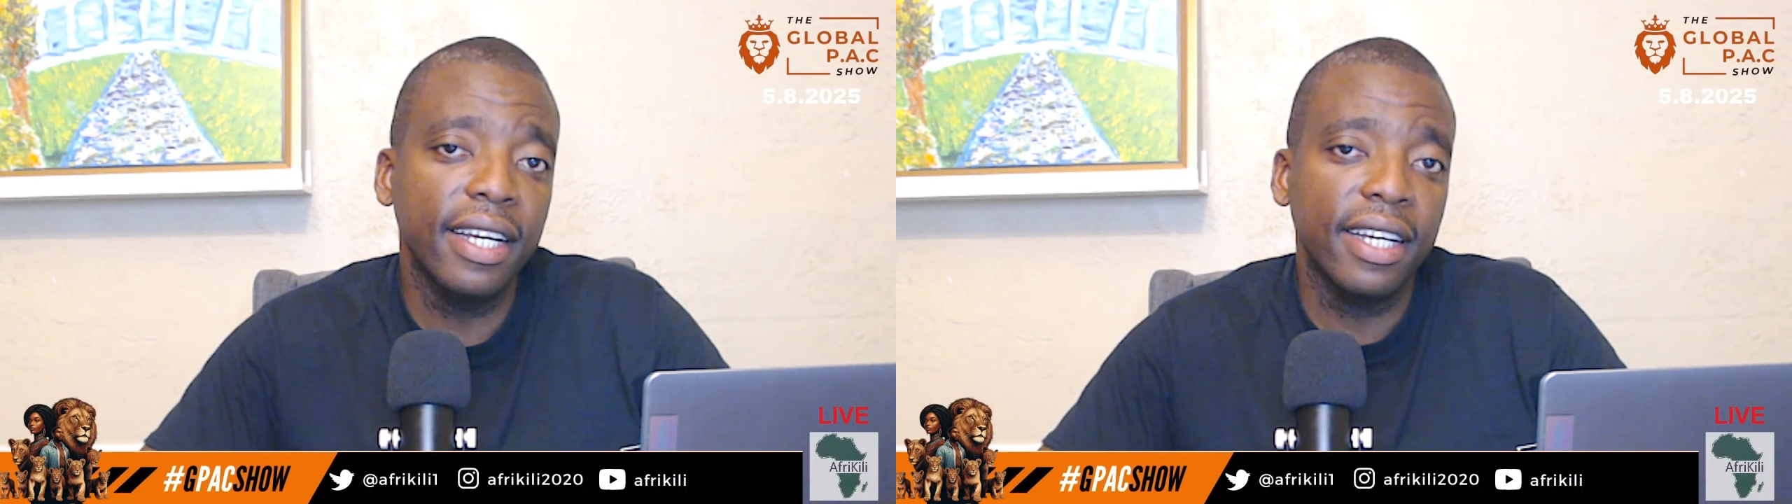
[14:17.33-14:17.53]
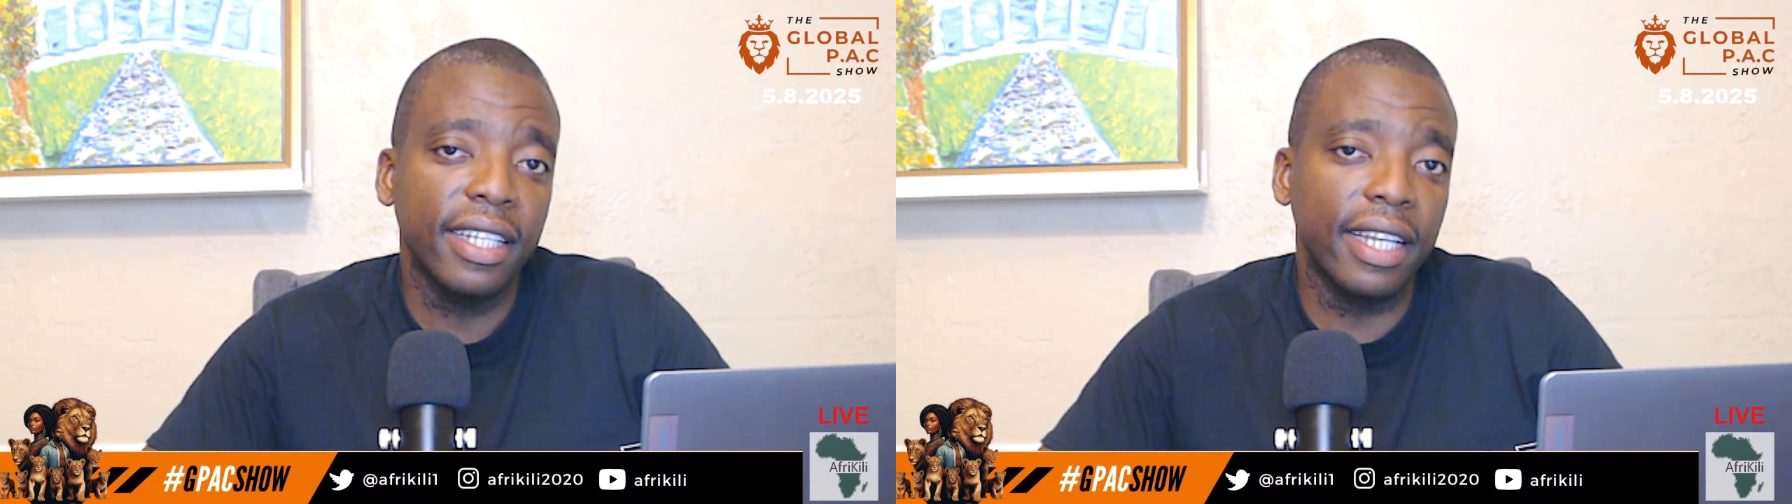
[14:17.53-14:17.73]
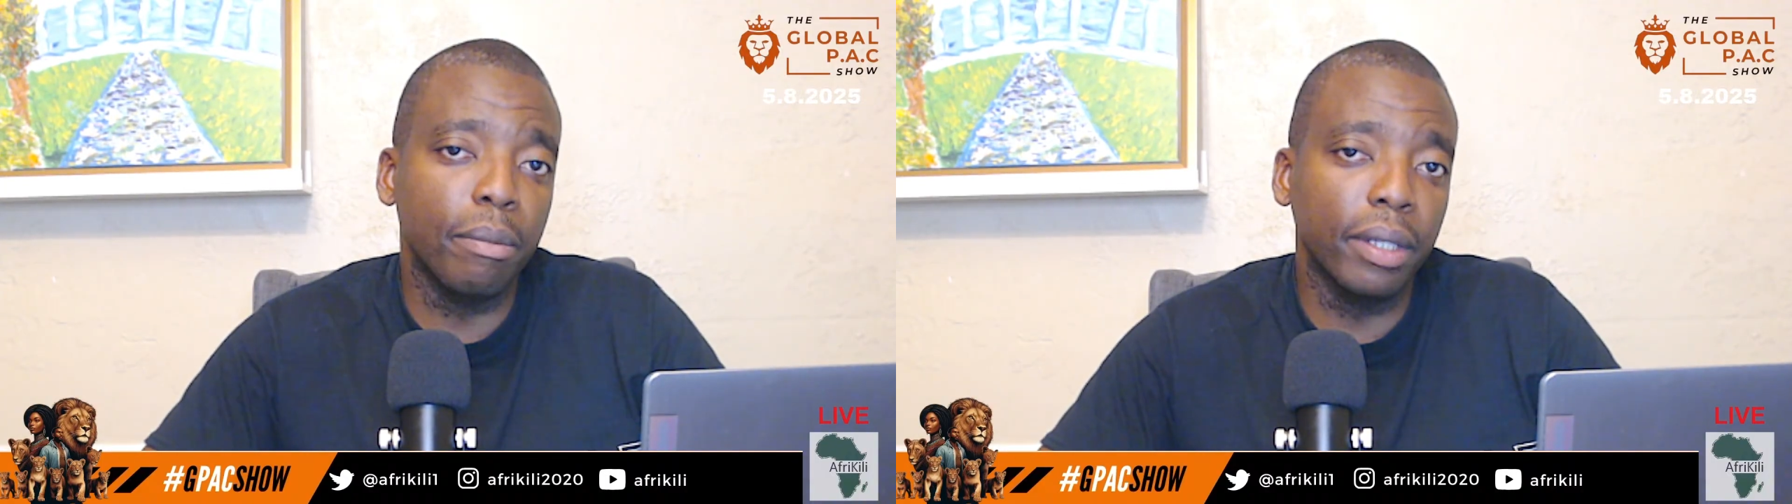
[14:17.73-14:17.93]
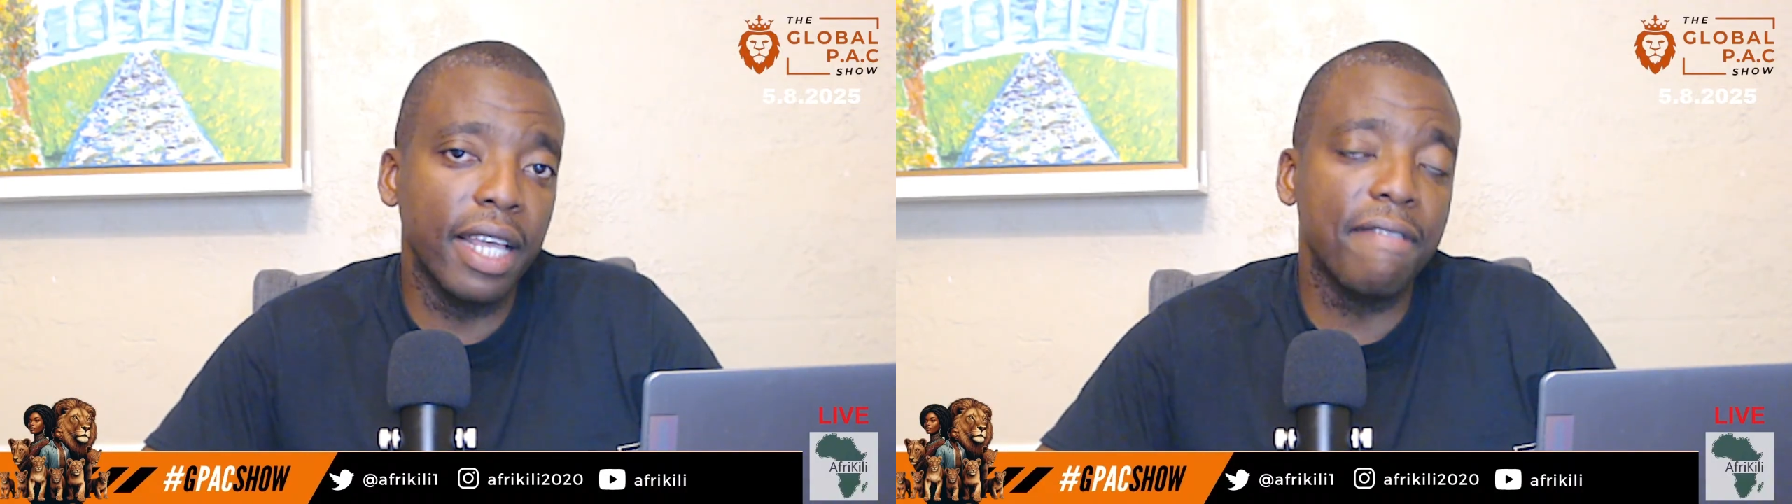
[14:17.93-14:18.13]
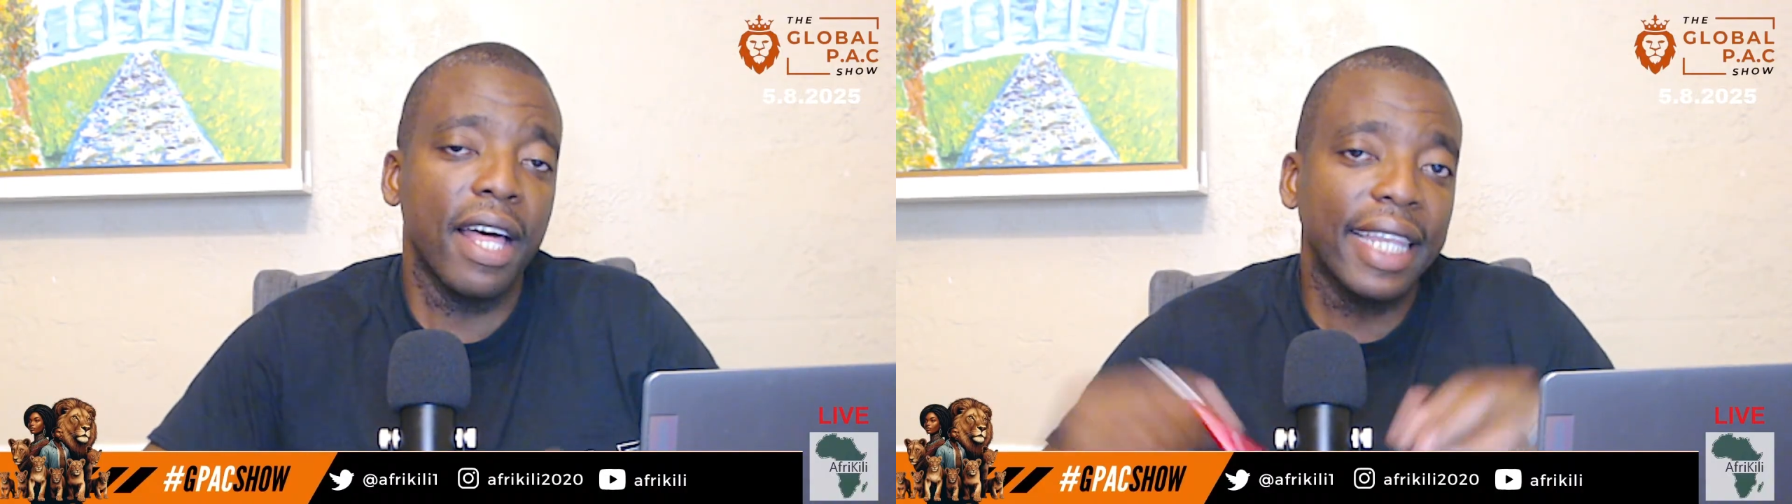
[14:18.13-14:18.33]
they
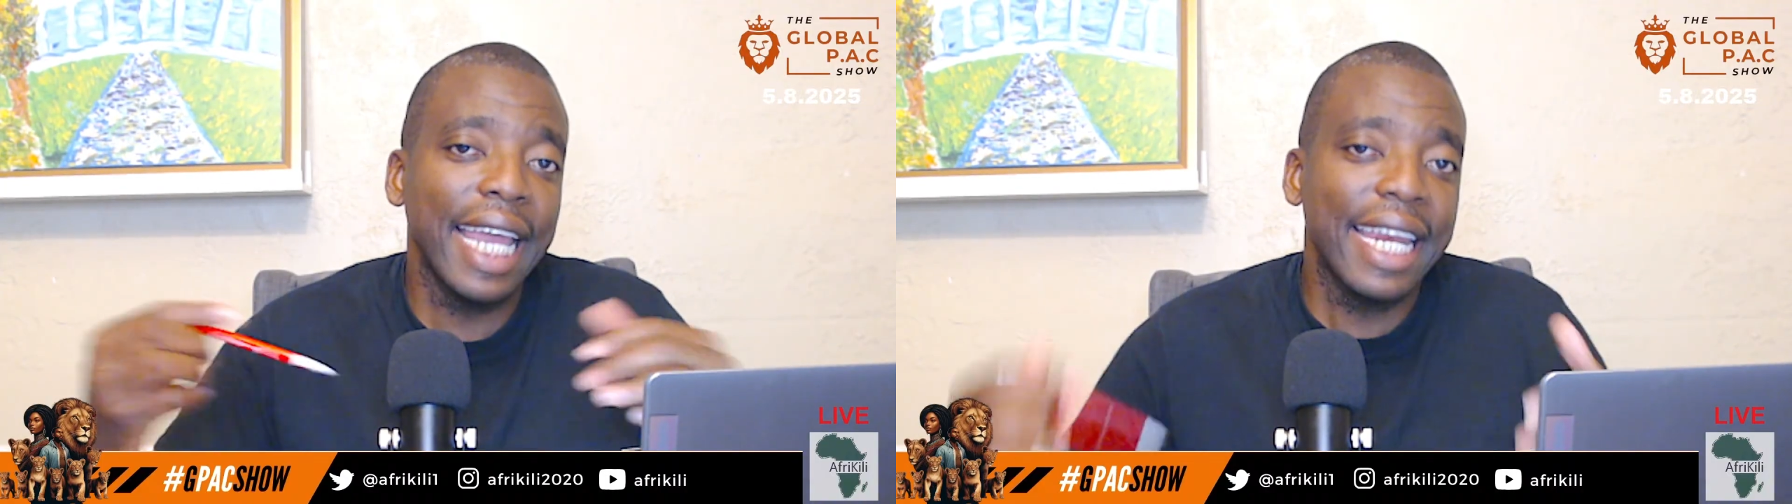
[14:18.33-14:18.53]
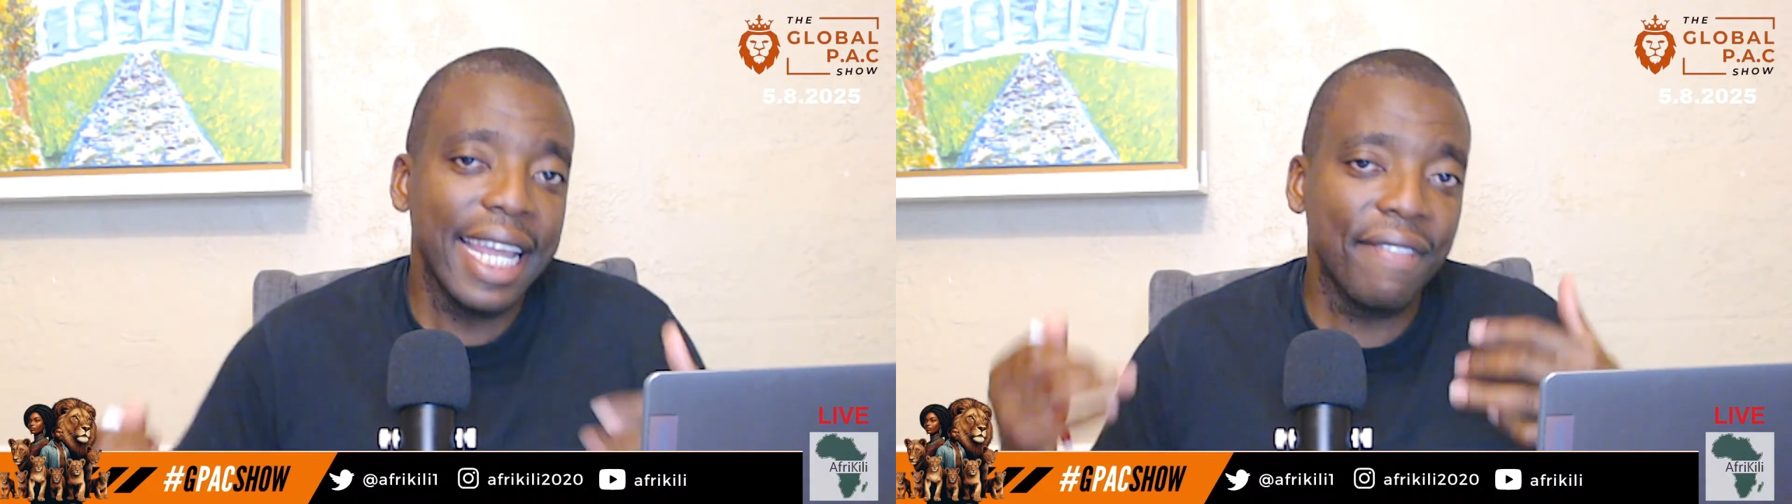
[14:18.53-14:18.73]
believe that they need